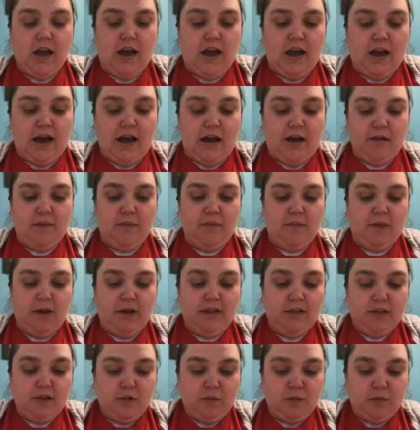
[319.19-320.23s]
a
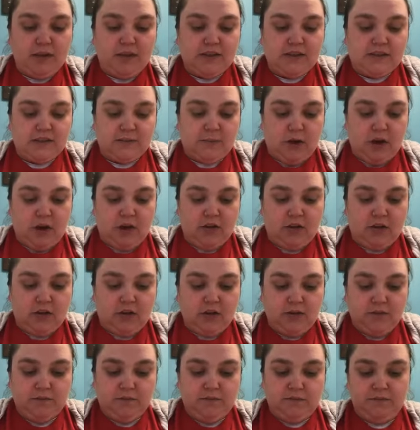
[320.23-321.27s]
little bit
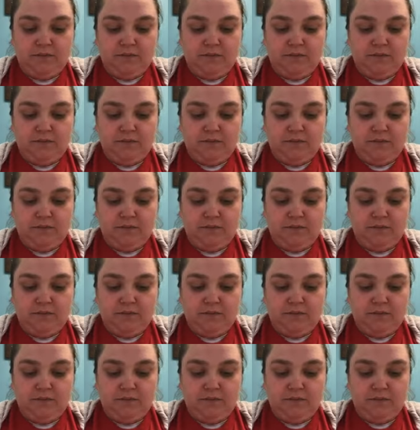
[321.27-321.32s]
smaller.